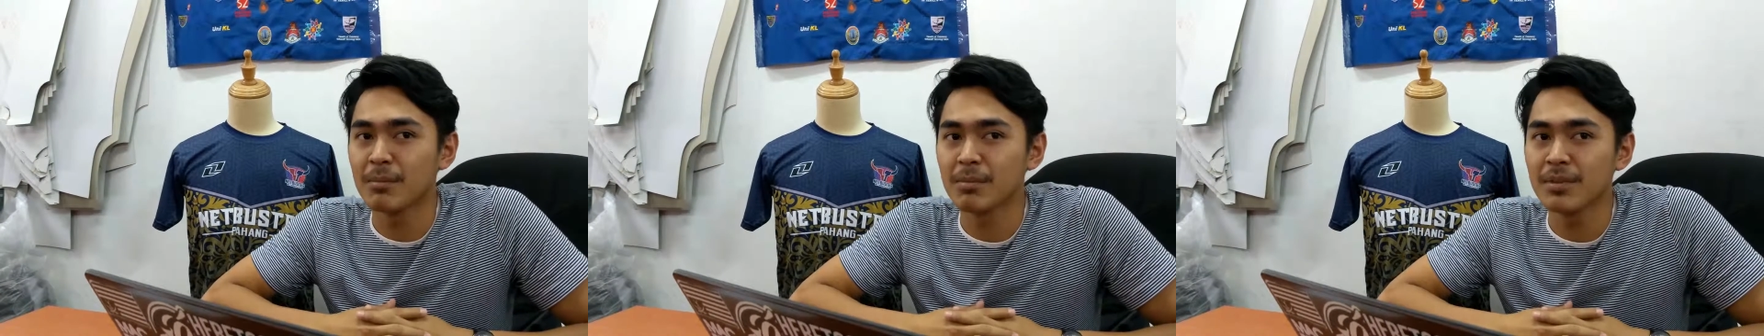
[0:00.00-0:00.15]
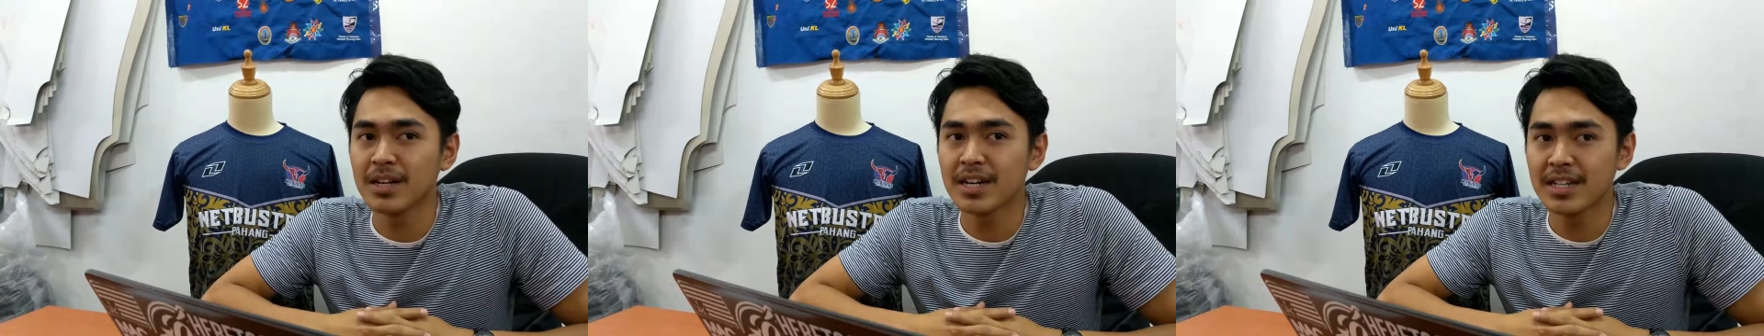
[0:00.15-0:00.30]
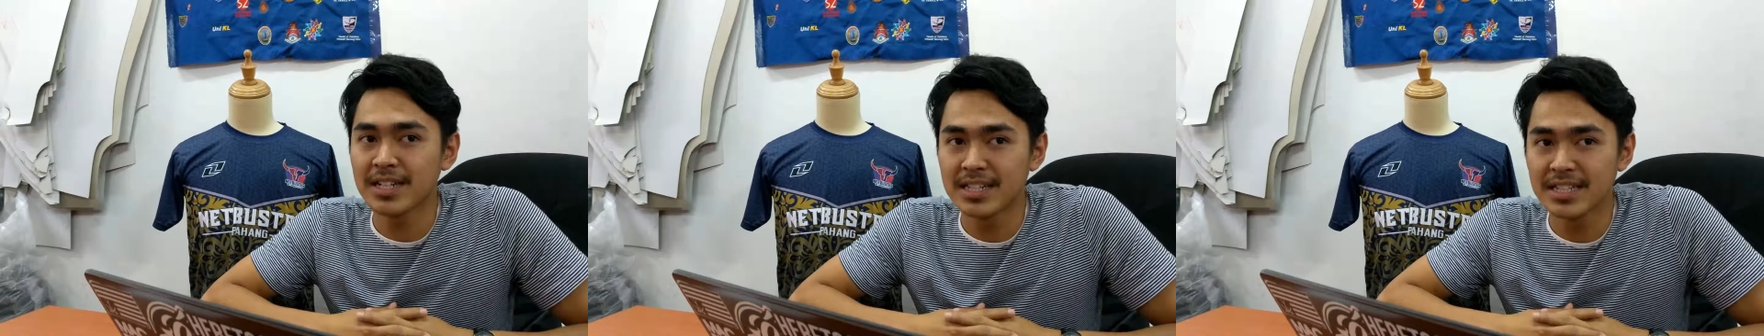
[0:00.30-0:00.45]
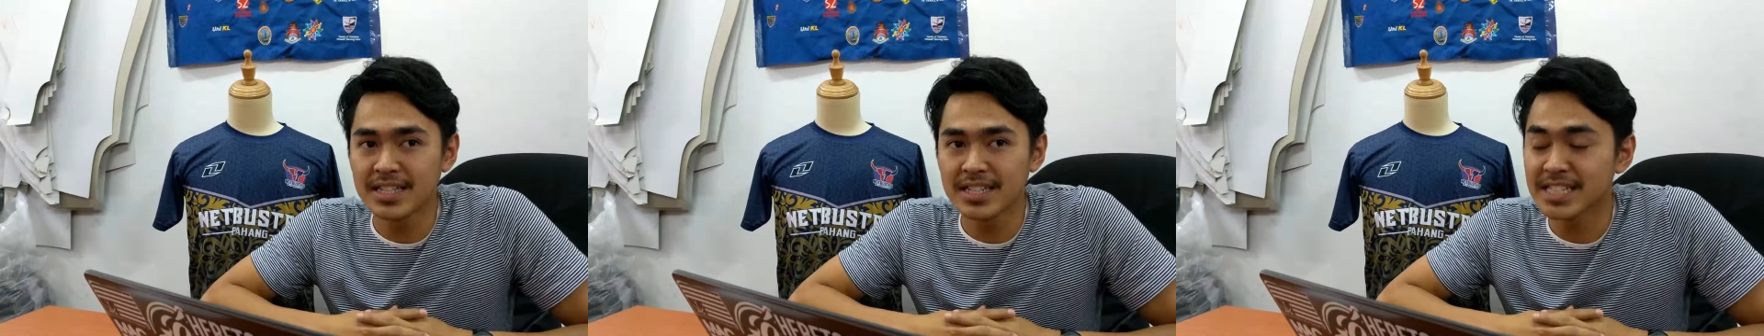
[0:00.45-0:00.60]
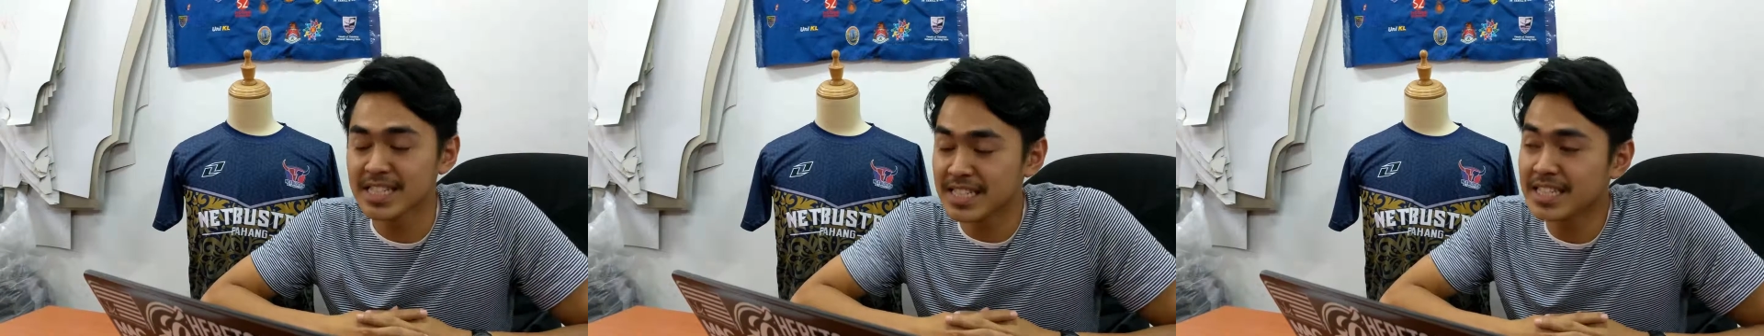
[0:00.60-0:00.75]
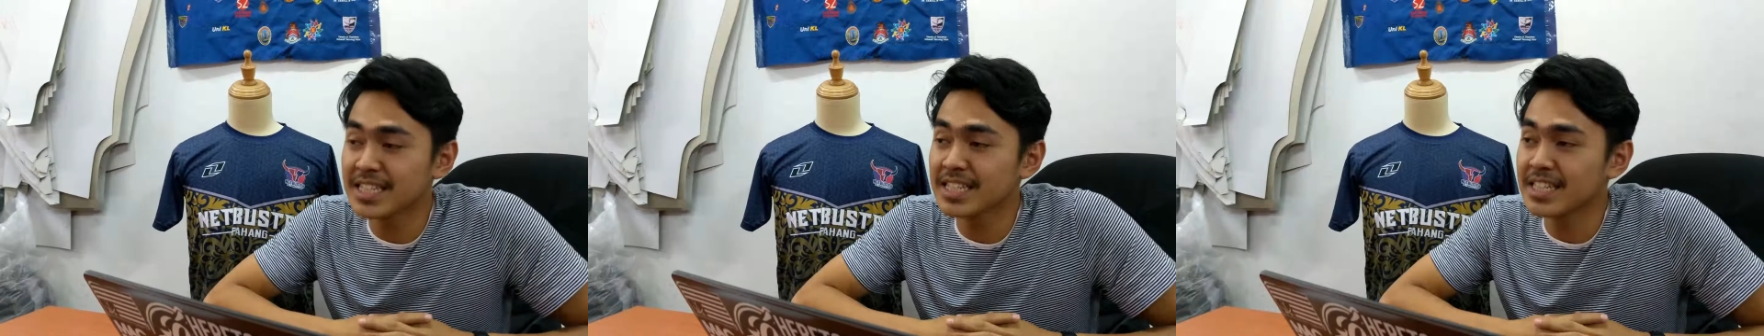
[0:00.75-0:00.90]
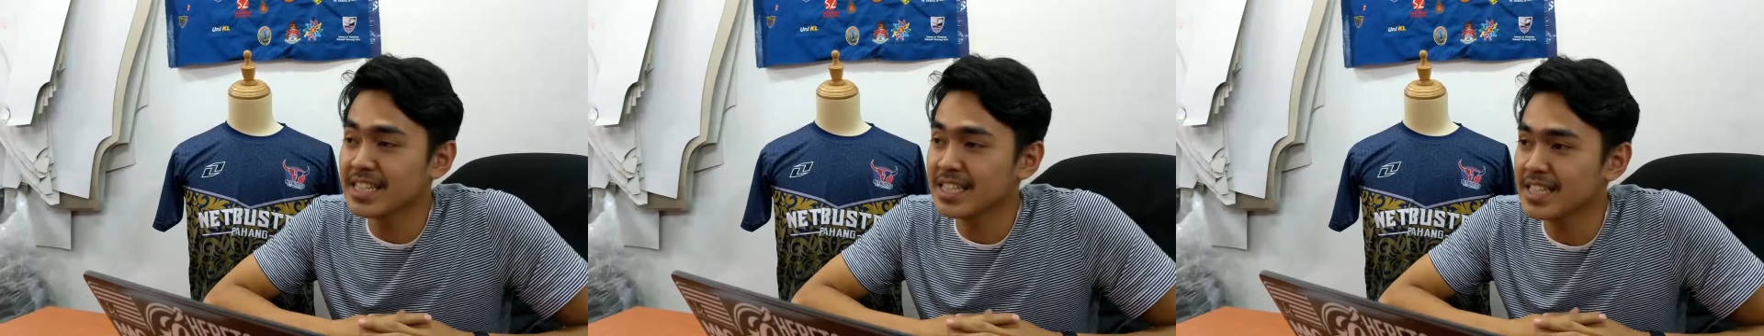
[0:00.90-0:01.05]
They can start
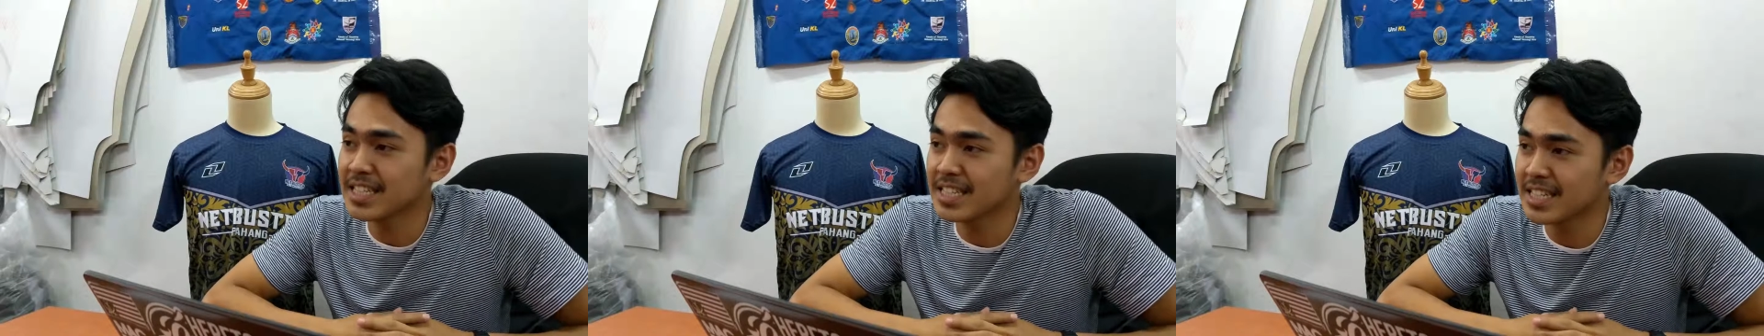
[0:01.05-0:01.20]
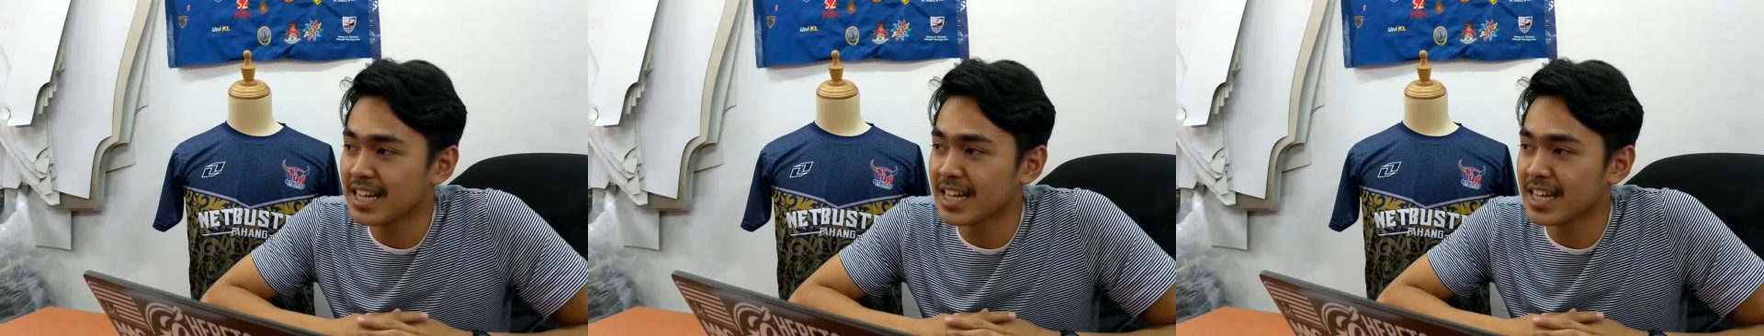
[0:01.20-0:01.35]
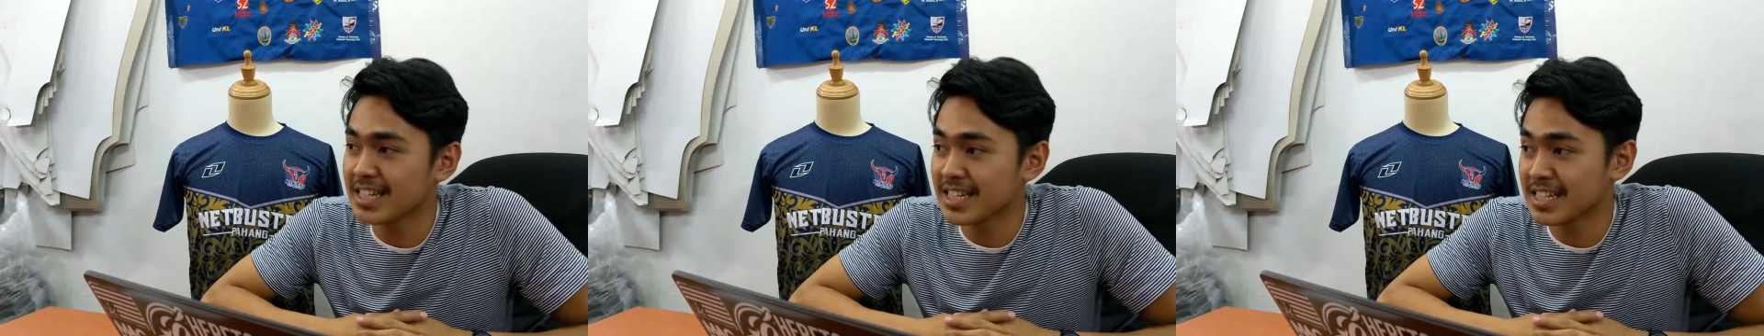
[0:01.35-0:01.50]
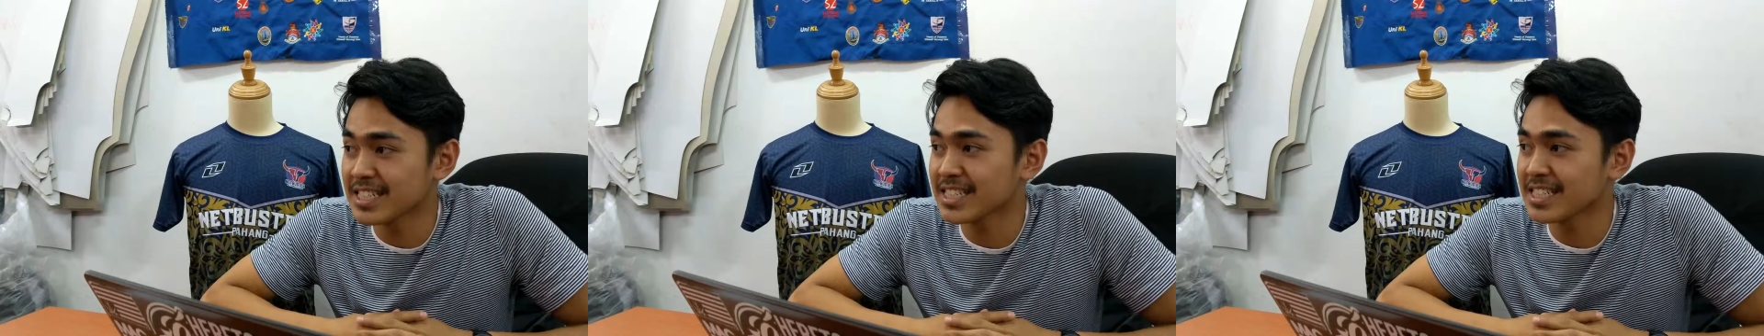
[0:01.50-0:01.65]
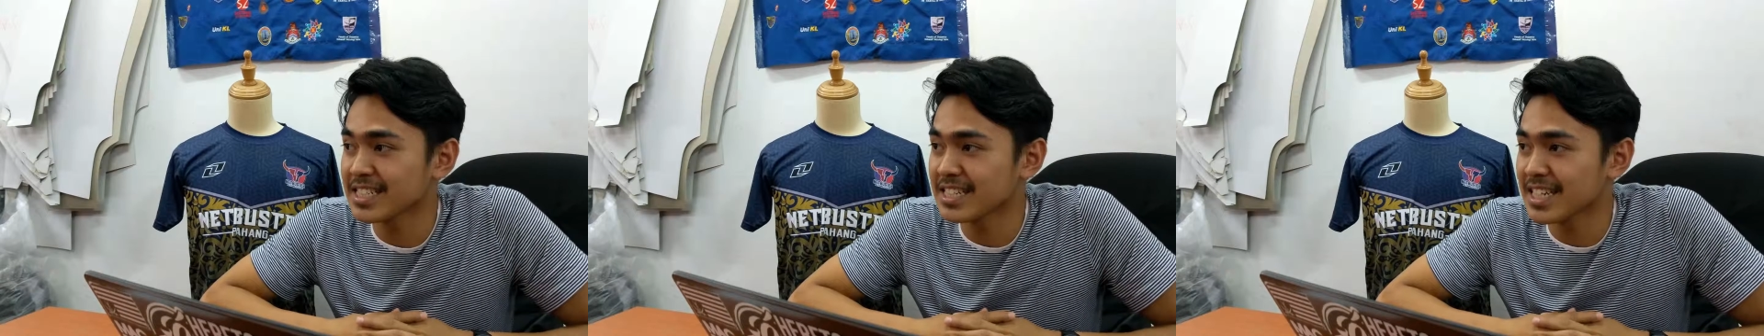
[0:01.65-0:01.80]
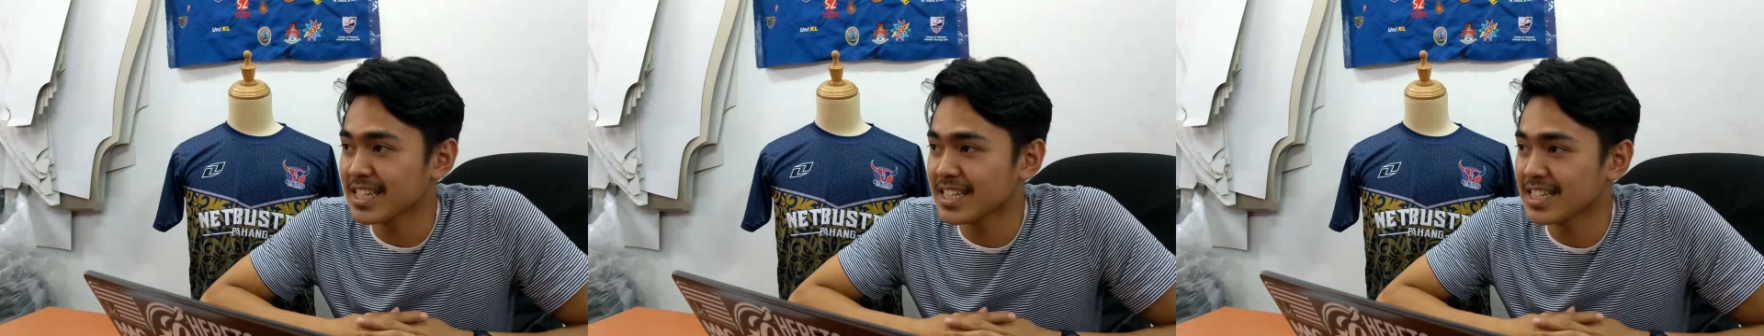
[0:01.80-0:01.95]
off as just